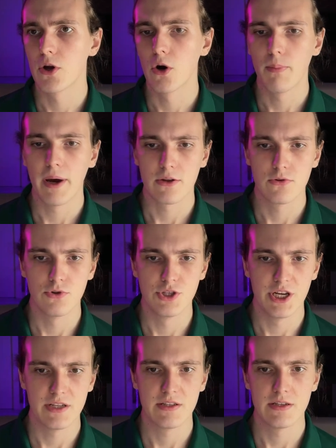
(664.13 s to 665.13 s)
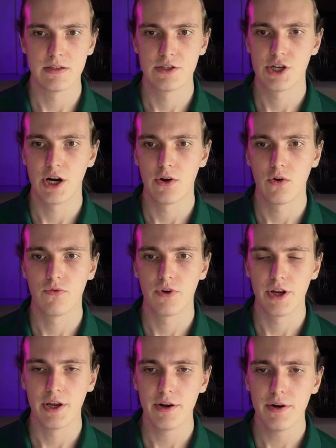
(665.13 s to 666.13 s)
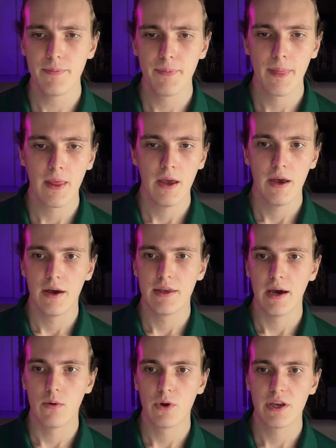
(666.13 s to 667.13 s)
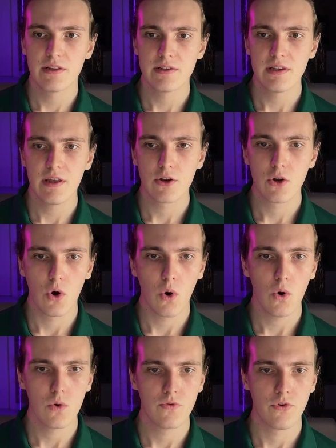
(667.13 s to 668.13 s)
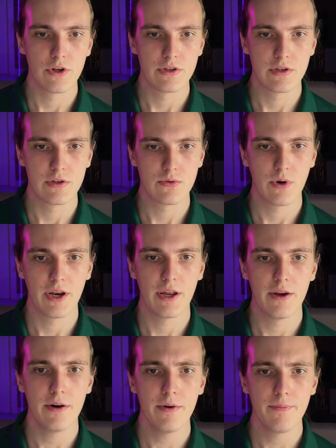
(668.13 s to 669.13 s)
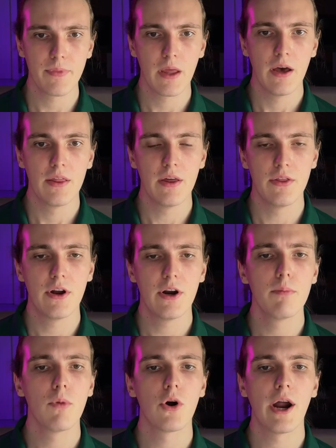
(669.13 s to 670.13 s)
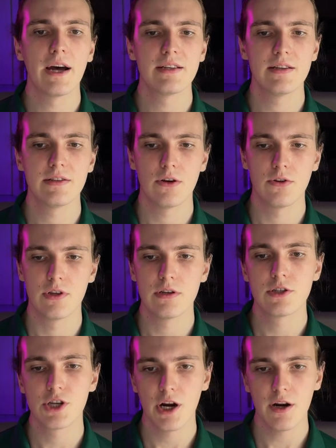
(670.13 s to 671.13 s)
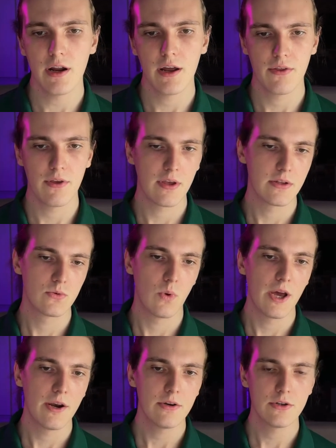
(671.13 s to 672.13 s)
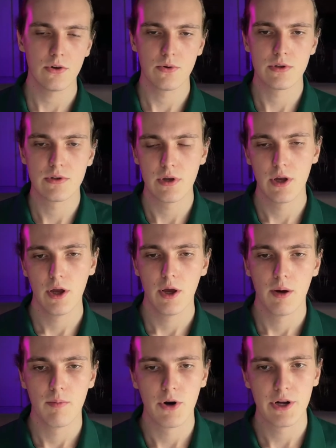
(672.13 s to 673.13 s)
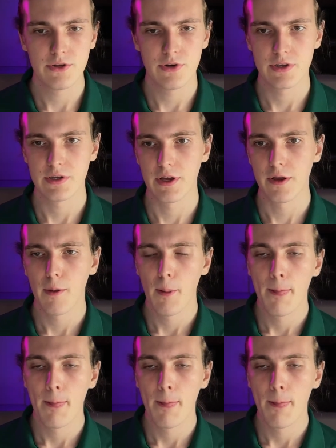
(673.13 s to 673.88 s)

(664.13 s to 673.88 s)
we go back to Jesse's chart over here, yeah, we can see that gold, for instance, right here, there are more assets on this chart. I think it's wider, so it's more interesting.